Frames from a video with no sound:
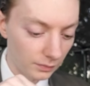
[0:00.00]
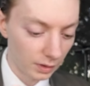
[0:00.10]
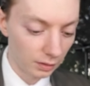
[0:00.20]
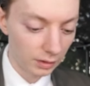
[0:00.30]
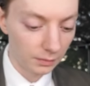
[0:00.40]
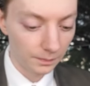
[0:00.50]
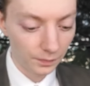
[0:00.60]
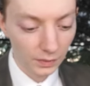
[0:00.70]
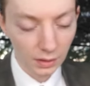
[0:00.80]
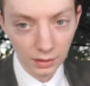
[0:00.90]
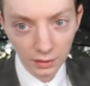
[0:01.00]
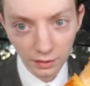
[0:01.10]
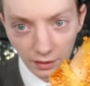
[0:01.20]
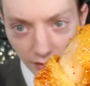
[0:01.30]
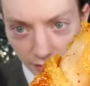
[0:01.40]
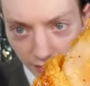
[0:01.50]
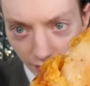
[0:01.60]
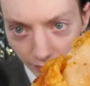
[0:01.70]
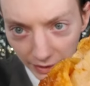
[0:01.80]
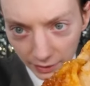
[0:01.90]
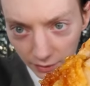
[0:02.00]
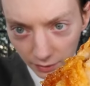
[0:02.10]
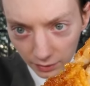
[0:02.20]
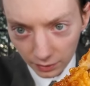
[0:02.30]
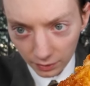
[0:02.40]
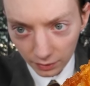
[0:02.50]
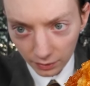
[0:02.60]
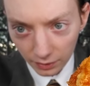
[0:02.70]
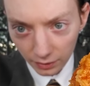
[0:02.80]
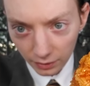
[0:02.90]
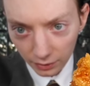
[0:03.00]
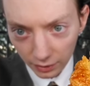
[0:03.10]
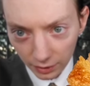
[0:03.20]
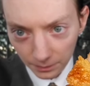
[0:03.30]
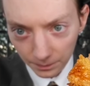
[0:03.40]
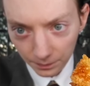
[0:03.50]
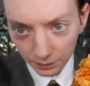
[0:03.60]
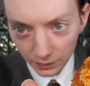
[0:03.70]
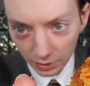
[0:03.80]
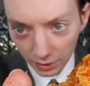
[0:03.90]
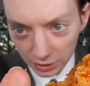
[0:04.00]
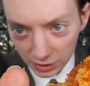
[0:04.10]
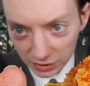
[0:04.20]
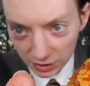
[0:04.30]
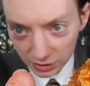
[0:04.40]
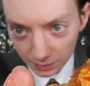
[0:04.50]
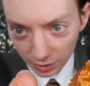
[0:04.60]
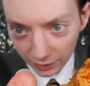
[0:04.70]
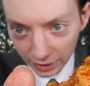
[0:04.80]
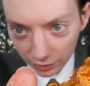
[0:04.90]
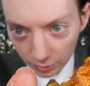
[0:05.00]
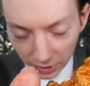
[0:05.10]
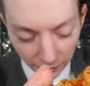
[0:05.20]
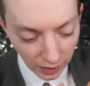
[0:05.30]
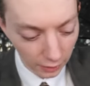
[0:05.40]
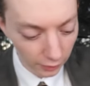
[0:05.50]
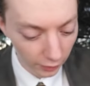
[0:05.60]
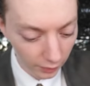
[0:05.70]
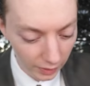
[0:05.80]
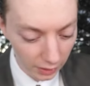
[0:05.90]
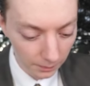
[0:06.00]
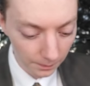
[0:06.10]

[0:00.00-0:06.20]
Alright, you can see there is the leg, okay, you can actually see some glaze on my fingers already,